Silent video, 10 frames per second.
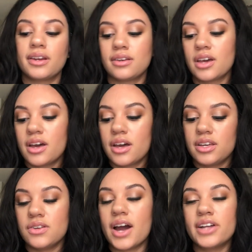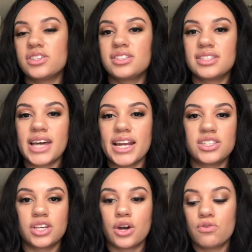And you know, I just
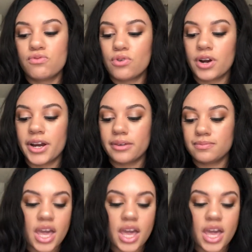decided to go for it.